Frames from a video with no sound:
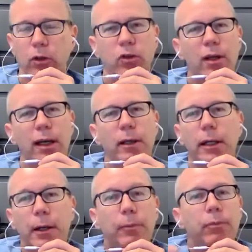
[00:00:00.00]
sort of
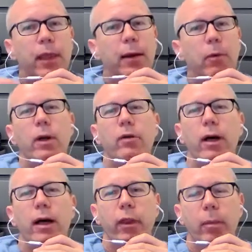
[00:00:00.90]
describing,
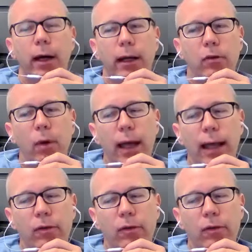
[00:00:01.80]
that wears off in the body.